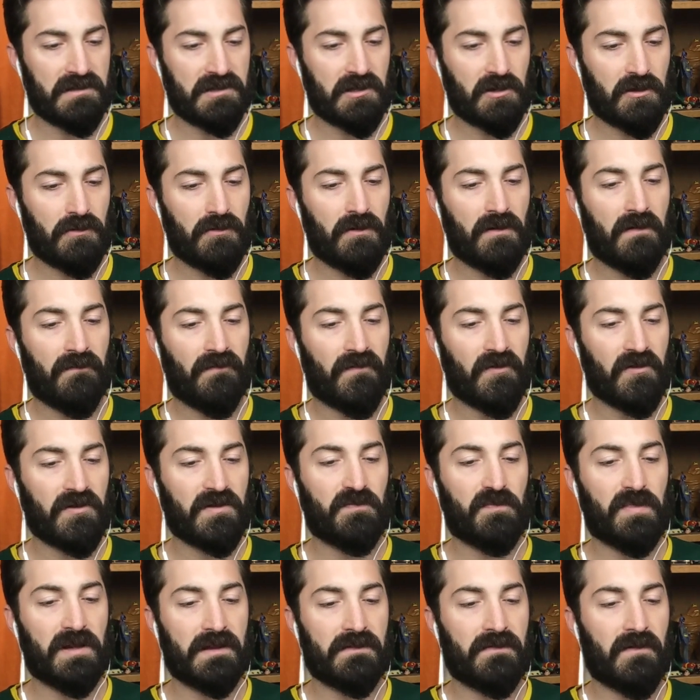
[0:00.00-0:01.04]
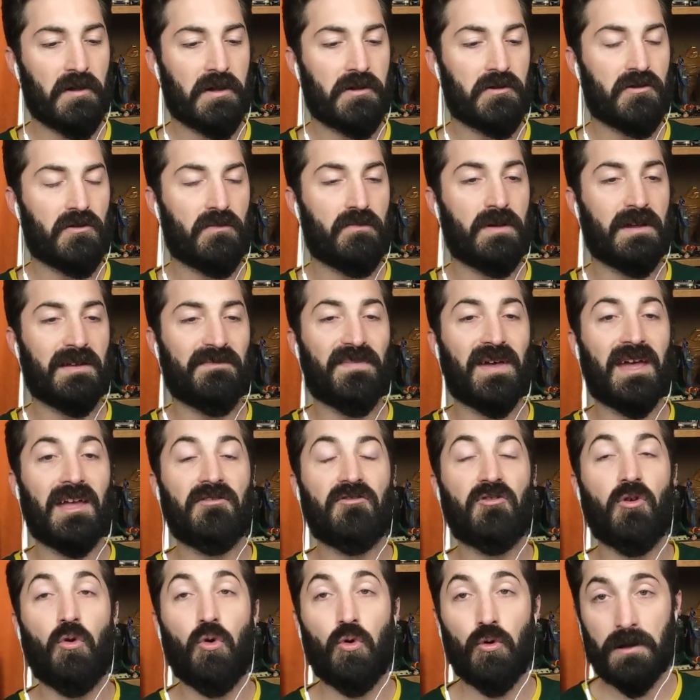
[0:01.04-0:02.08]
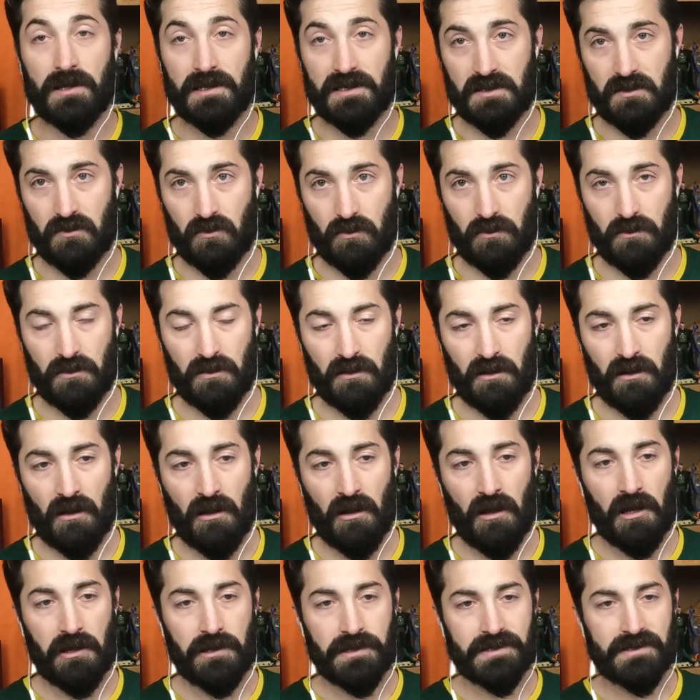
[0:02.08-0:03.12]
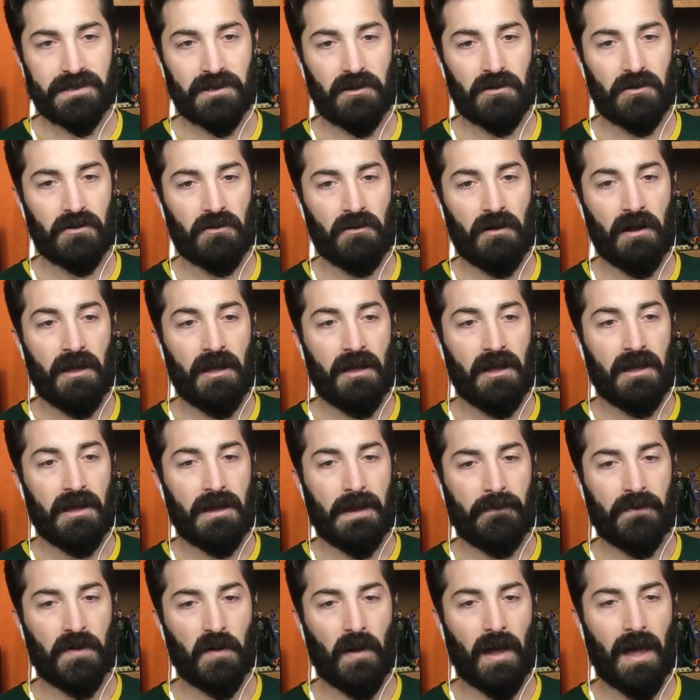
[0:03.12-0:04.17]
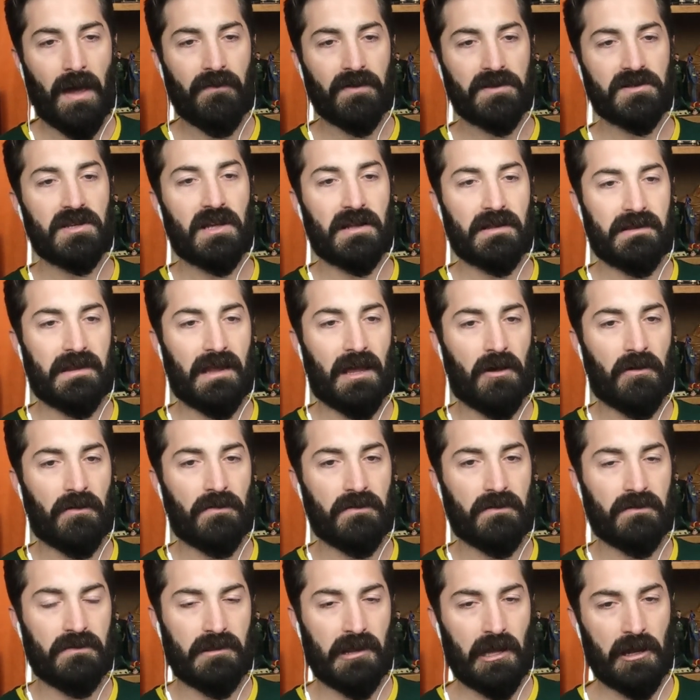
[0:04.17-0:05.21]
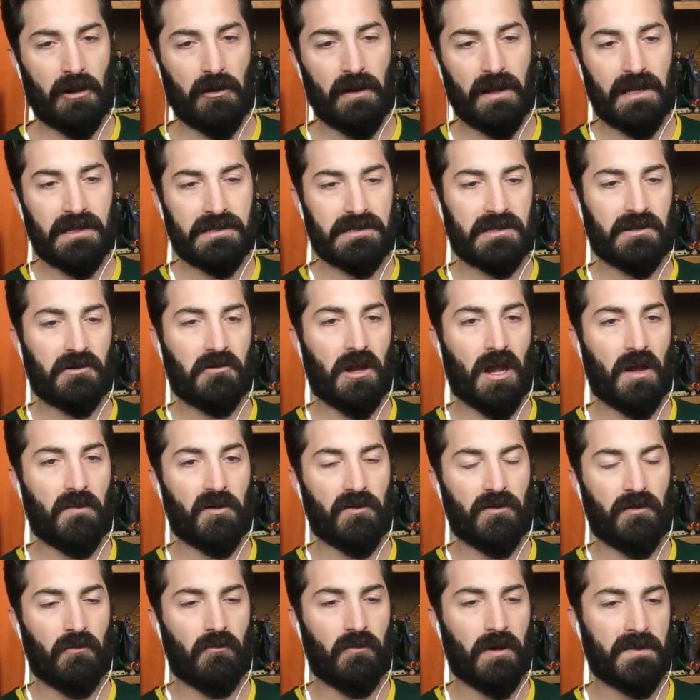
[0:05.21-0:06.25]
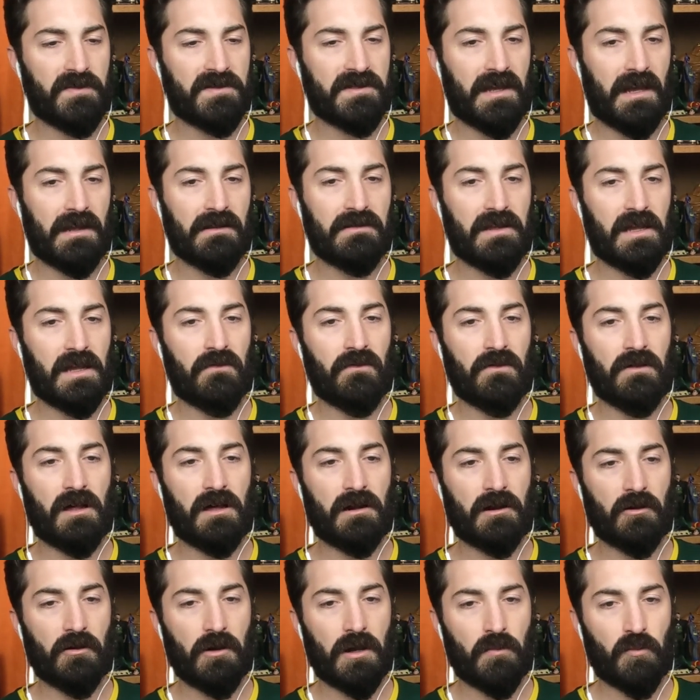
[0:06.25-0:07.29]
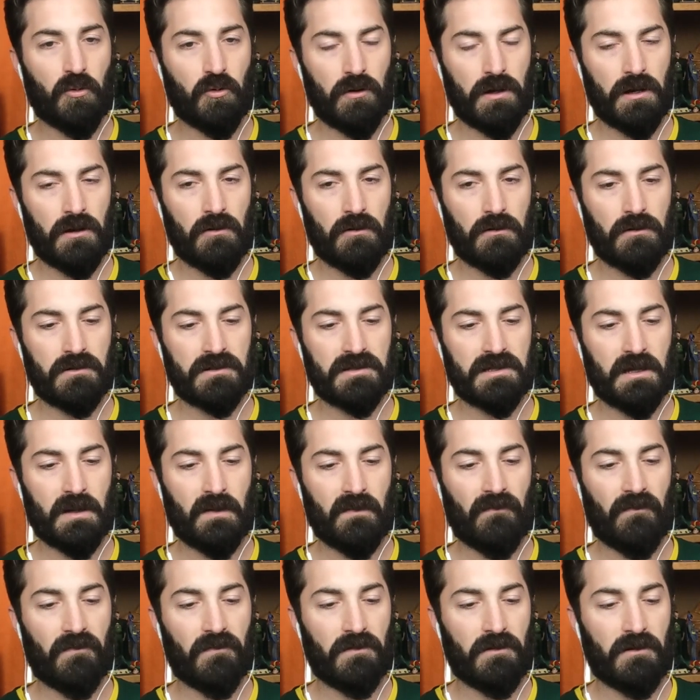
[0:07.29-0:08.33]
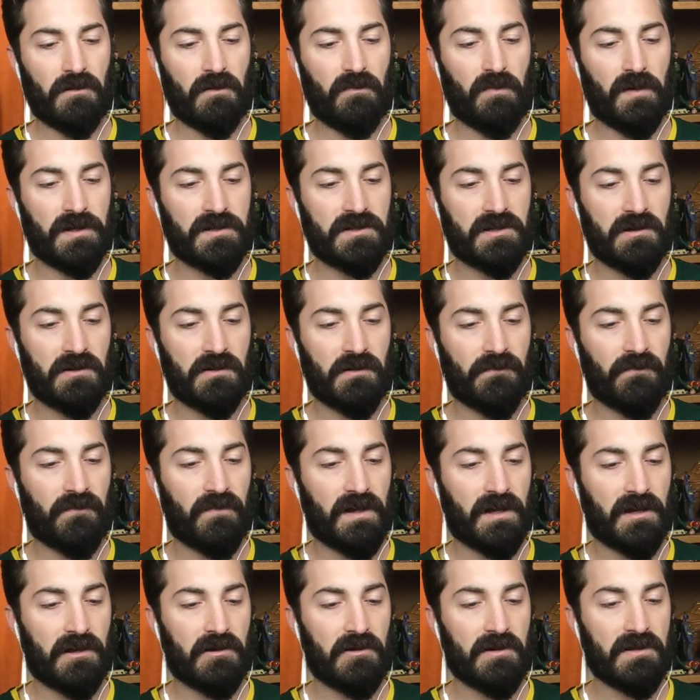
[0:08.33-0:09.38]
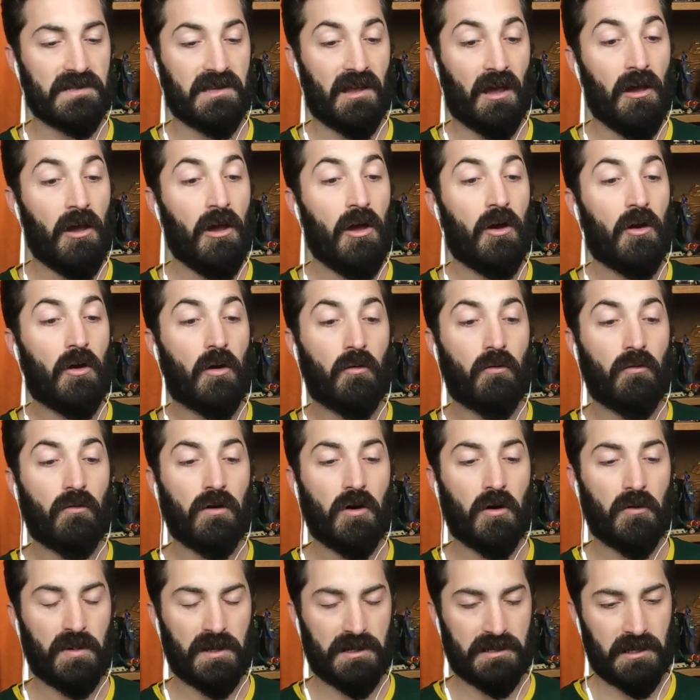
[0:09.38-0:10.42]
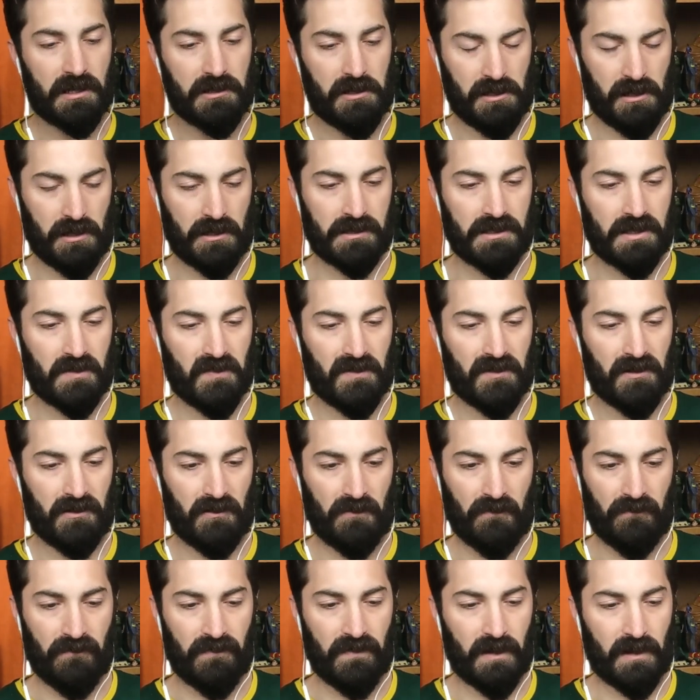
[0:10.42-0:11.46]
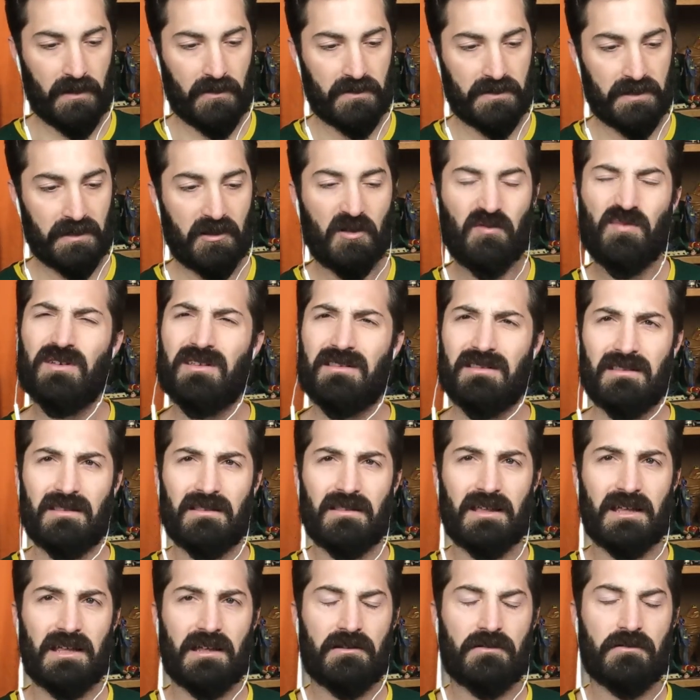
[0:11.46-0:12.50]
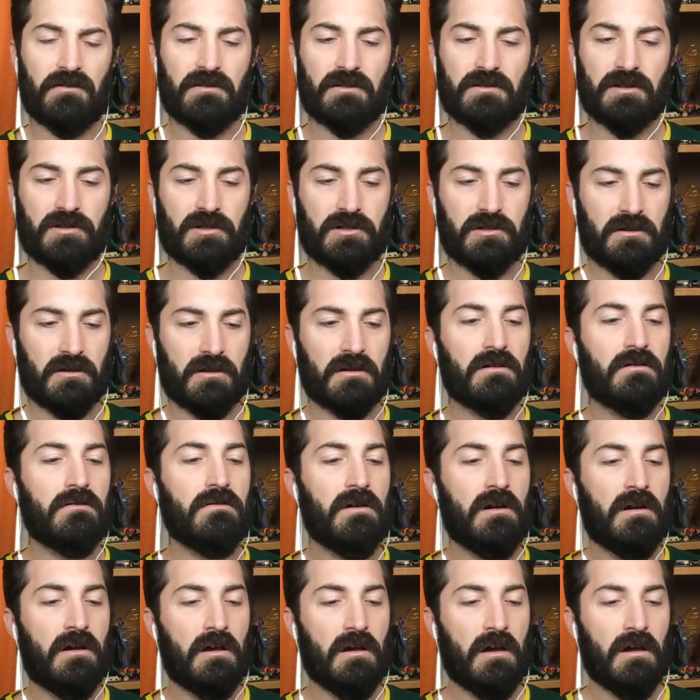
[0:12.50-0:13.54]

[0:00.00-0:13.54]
So first, big thank you to Big Bad Toy Store. So if you haven't checked out their Instagram or their website, they have a lot of great pre-orders up for a bunch of new figures. We'll be touching on some of the new figures a little bit later in the show.